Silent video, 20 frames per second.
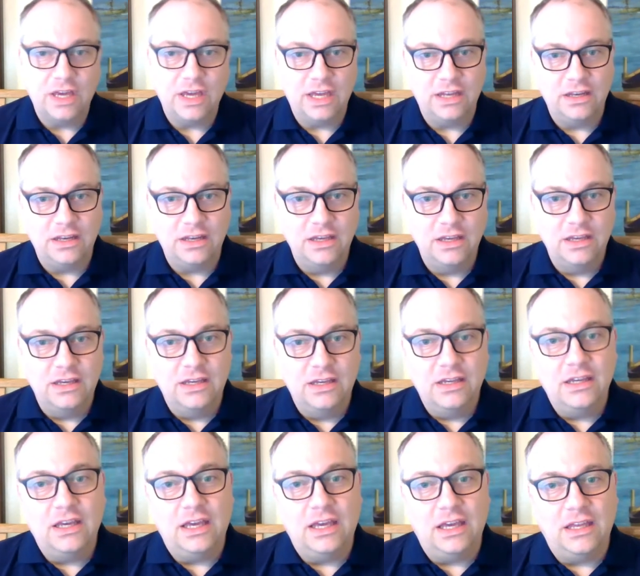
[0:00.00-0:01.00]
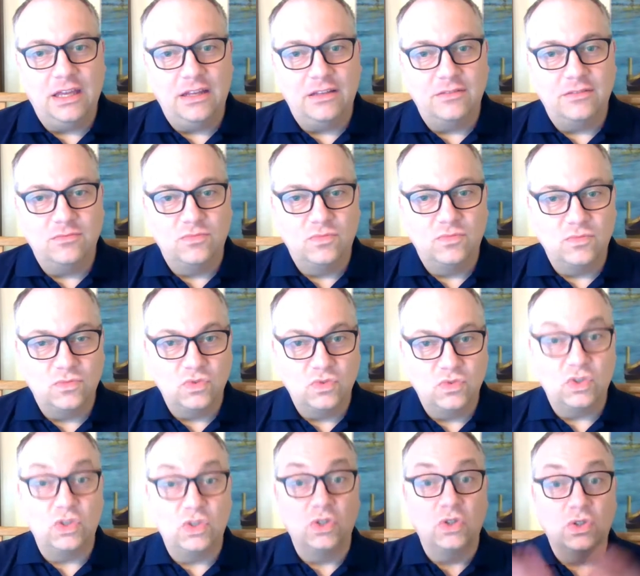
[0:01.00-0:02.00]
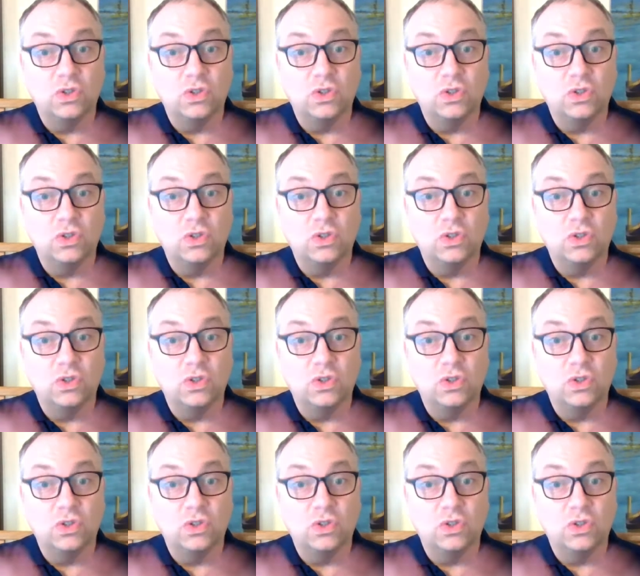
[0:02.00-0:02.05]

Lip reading: in to